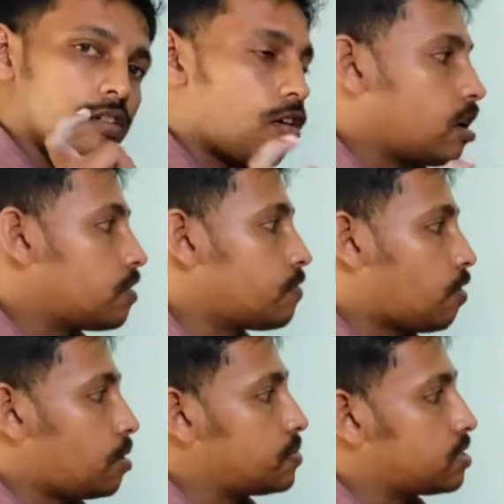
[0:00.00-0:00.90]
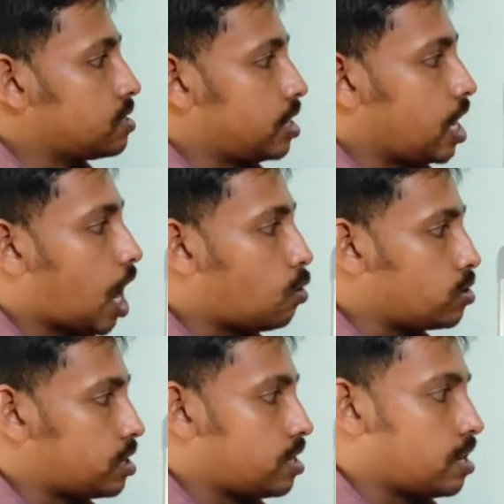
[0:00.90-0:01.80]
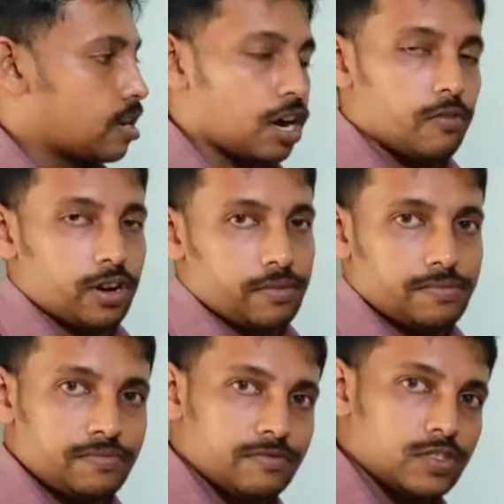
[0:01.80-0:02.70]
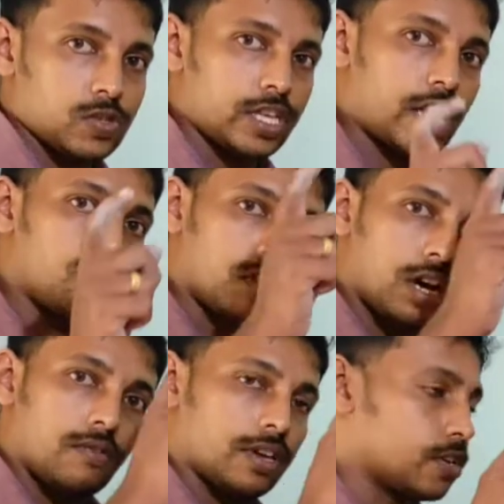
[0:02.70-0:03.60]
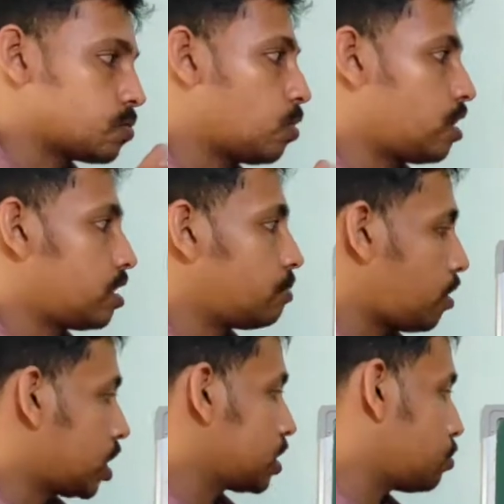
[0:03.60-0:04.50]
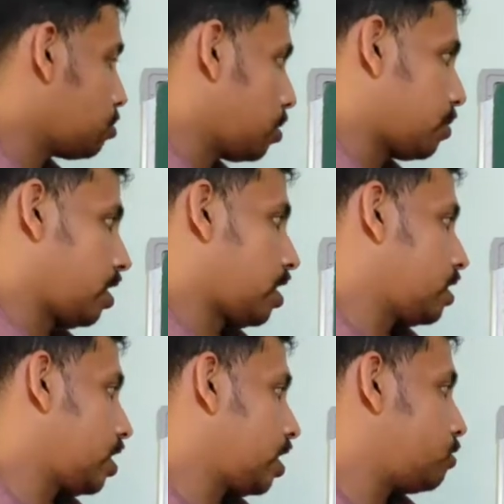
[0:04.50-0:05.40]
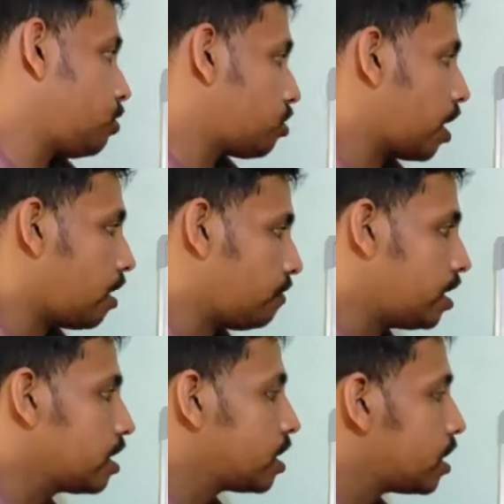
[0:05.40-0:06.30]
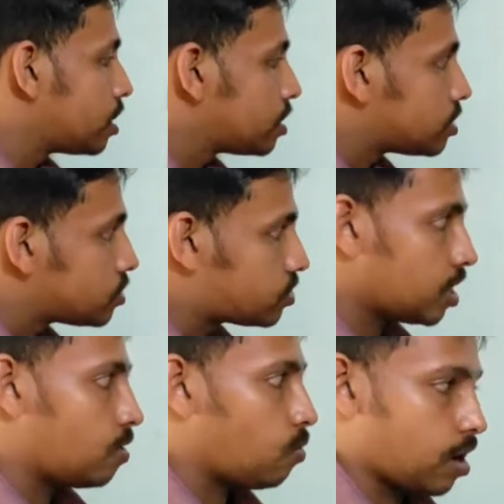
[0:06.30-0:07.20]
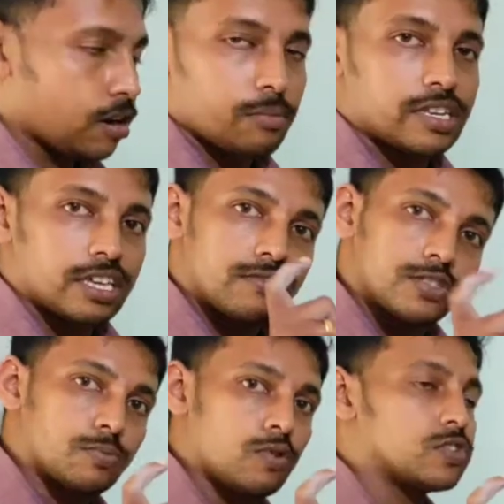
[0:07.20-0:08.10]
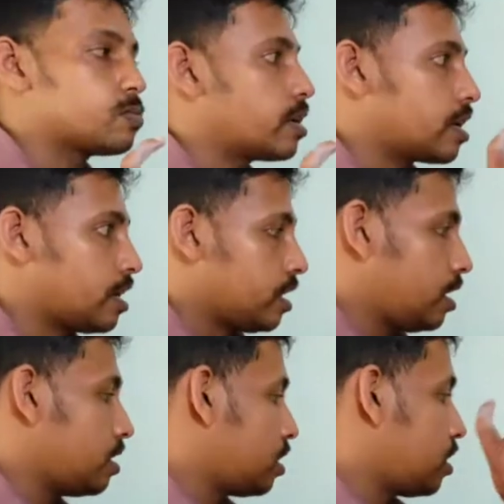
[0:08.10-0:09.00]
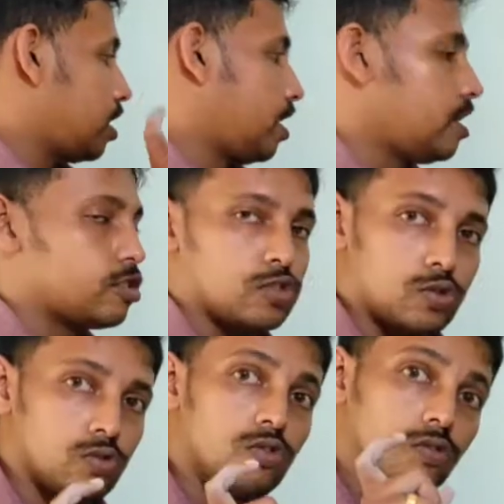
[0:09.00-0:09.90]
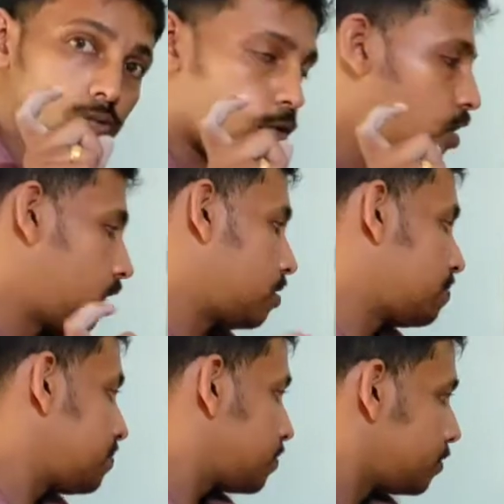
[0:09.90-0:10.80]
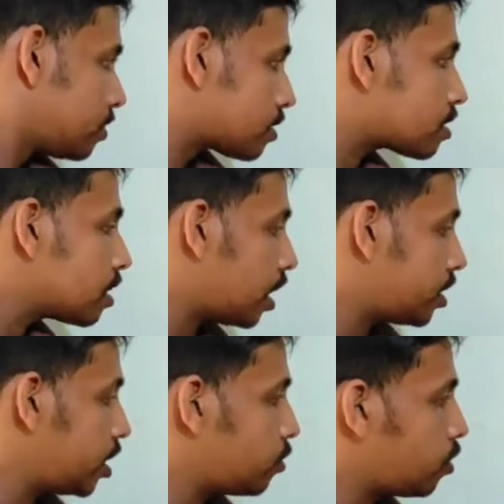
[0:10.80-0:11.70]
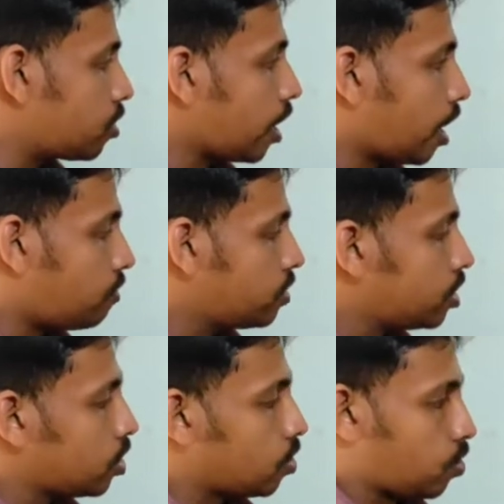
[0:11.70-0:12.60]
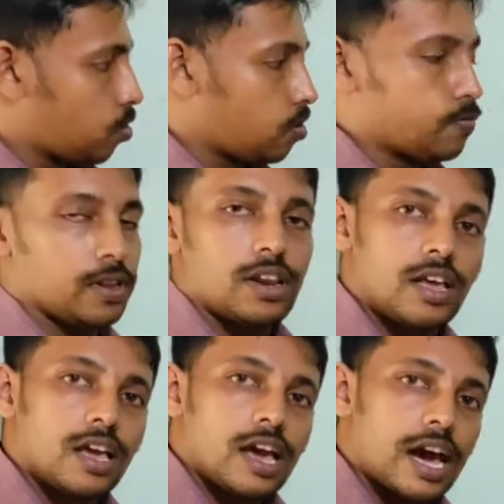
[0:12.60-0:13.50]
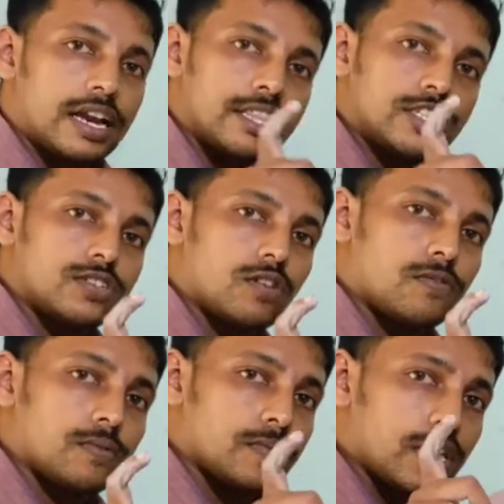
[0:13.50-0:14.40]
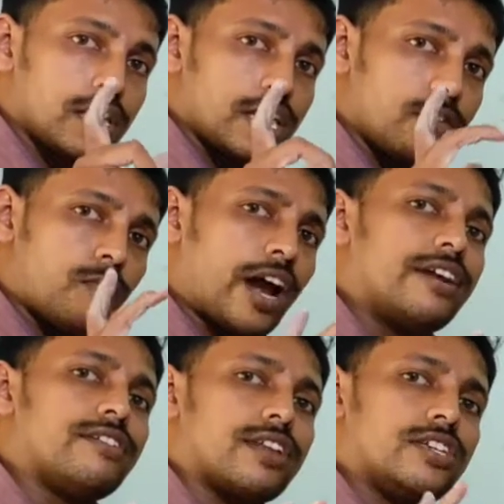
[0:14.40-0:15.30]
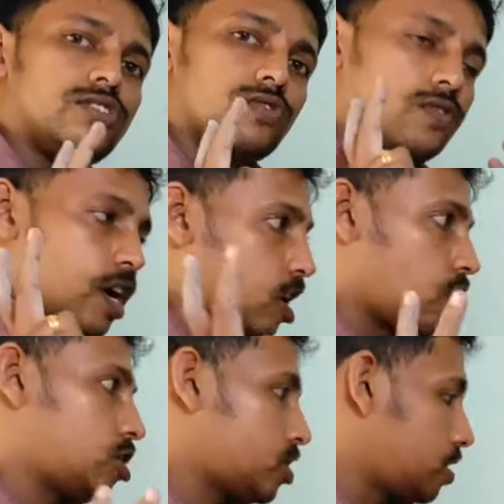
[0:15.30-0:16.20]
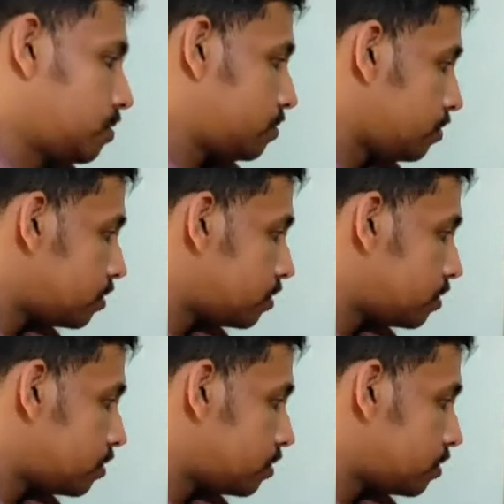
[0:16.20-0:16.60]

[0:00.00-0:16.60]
only forms the outer covering. So their outer covering is what? Plasma membrane, and they do not have a cell wall, but their spores may contain a true wall. And they do not have chlorophyll, and they show a wide range of coloration,